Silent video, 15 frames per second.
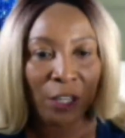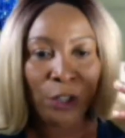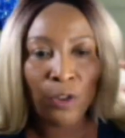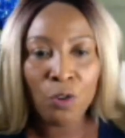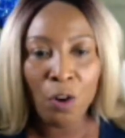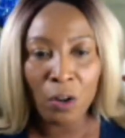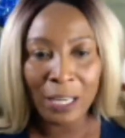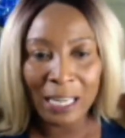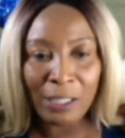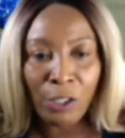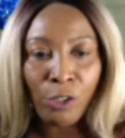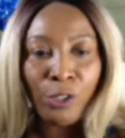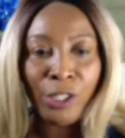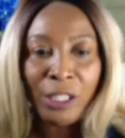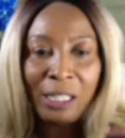You
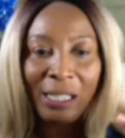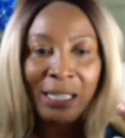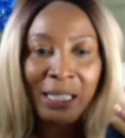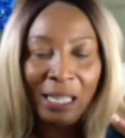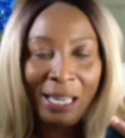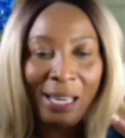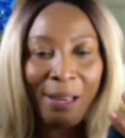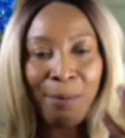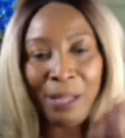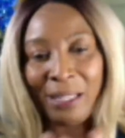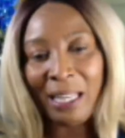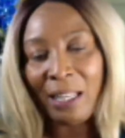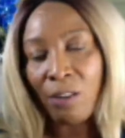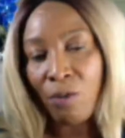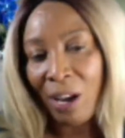can choose to steam
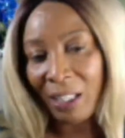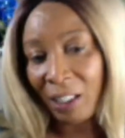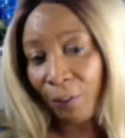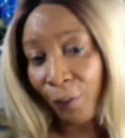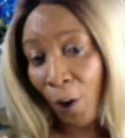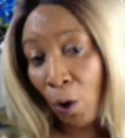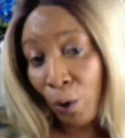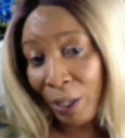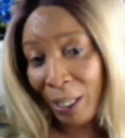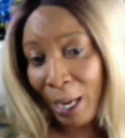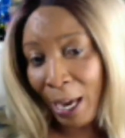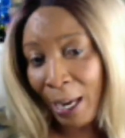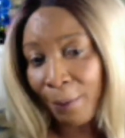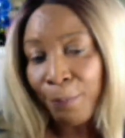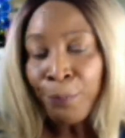and then you
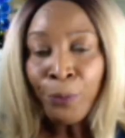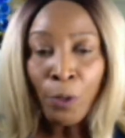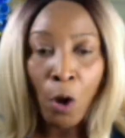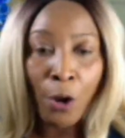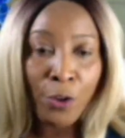exfoliate,